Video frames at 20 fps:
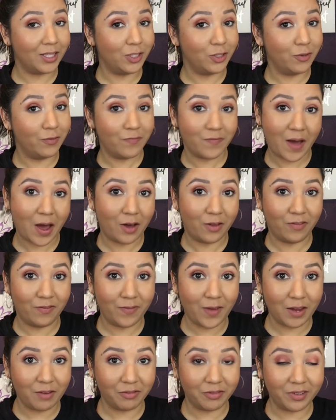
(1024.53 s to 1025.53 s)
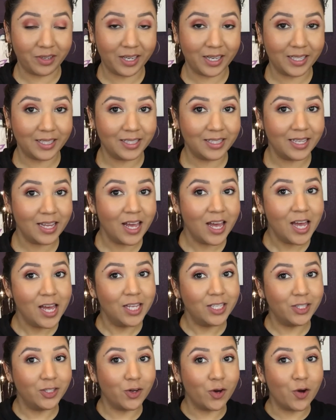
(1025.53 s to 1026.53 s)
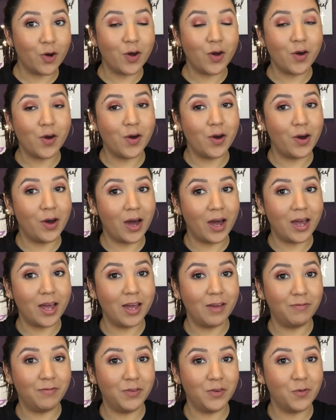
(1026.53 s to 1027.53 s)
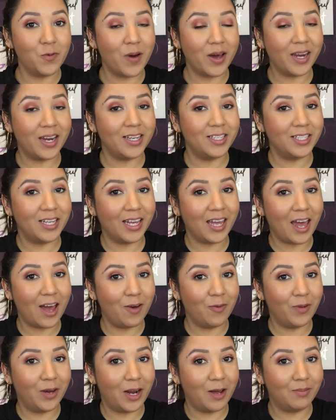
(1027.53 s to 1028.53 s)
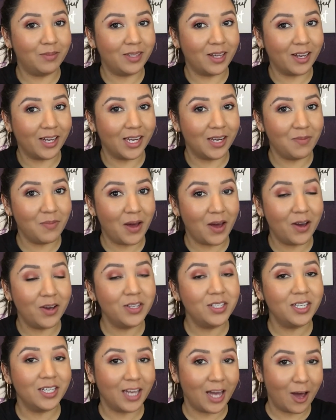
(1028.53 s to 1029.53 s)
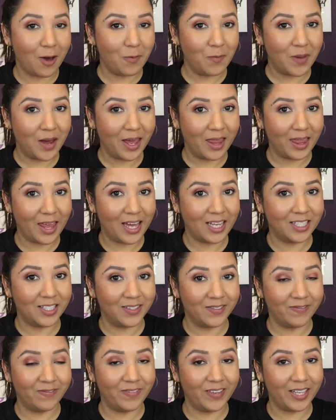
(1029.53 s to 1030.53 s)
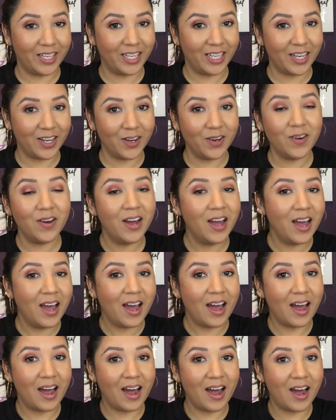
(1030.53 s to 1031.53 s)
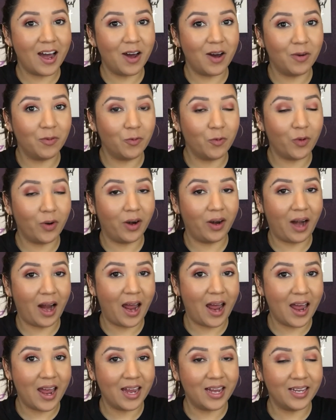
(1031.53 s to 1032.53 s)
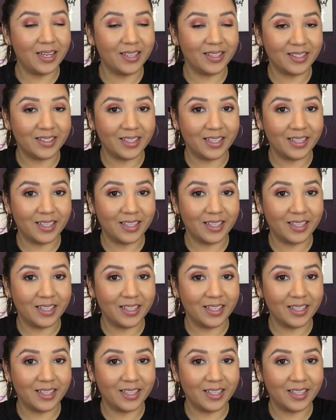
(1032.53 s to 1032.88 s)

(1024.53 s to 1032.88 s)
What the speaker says: newfound favorites. So if you want to check out what I'm talking about, check out my last video where I